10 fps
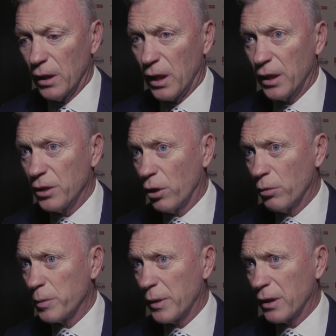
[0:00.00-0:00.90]
and he's
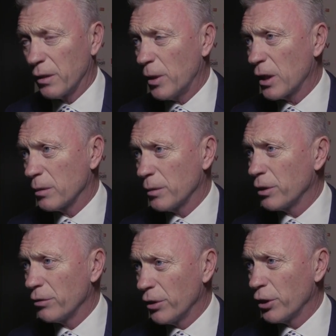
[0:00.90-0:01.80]
always been a remarkable,
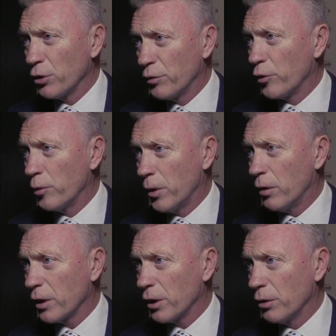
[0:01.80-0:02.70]
really good footballer.